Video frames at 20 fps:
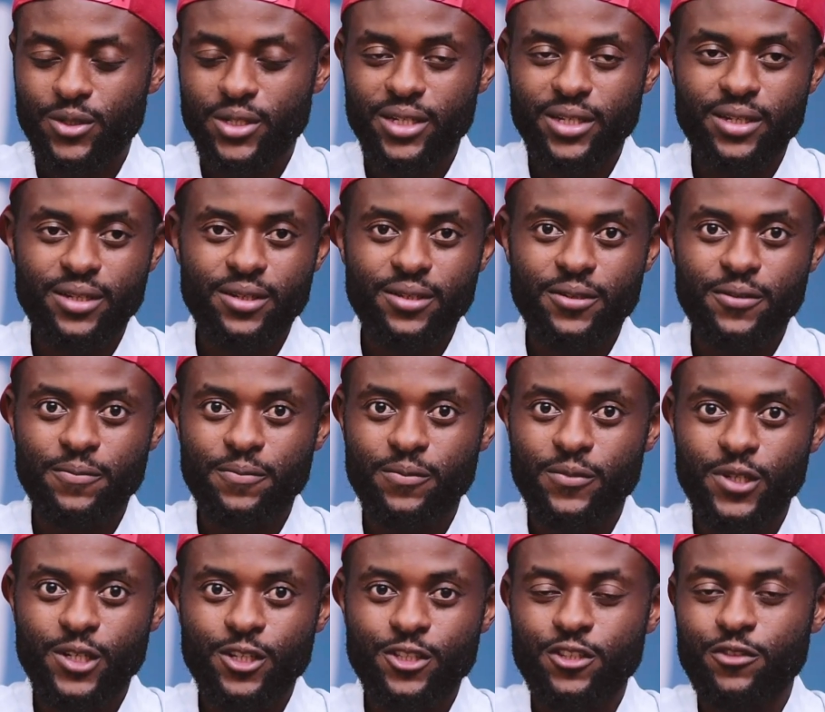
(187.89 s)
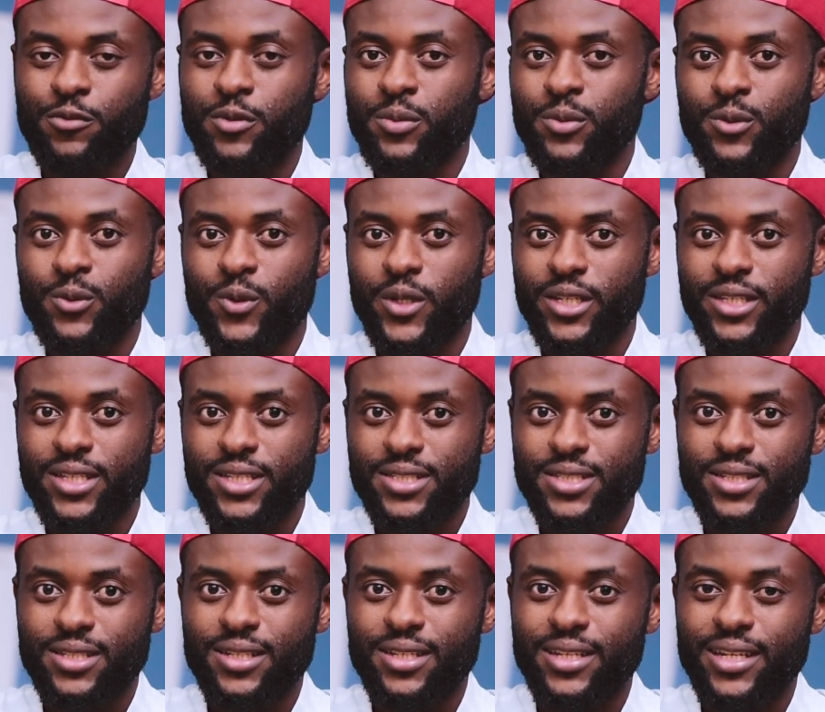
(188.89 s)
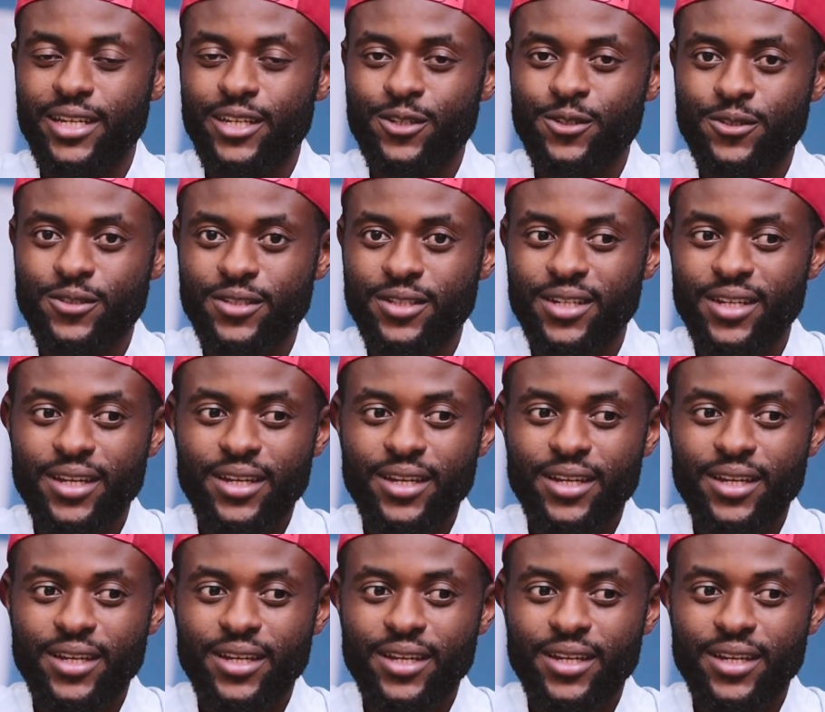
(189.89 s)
a lot of people were guessing Nikon.